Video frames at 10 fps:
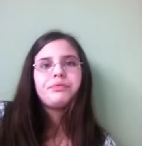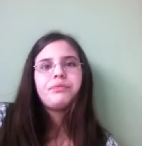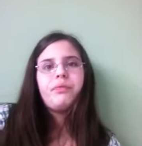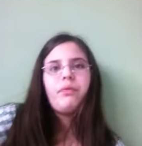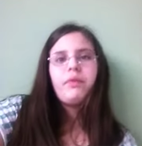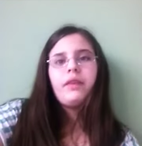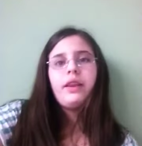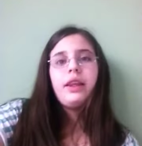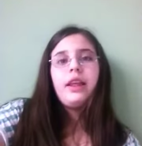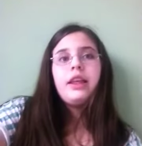
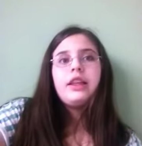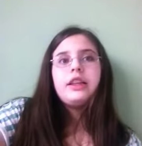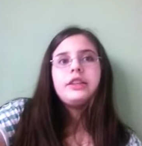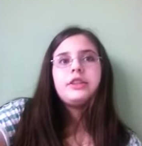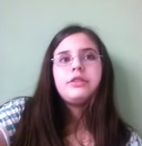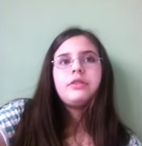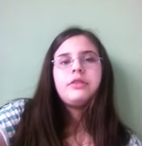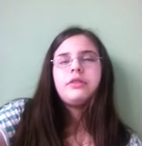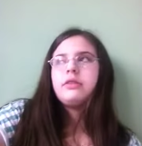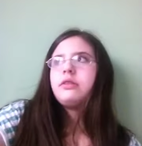
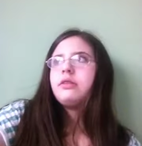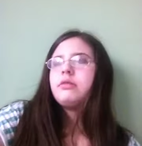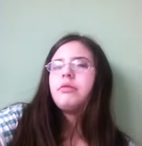(no one is talking)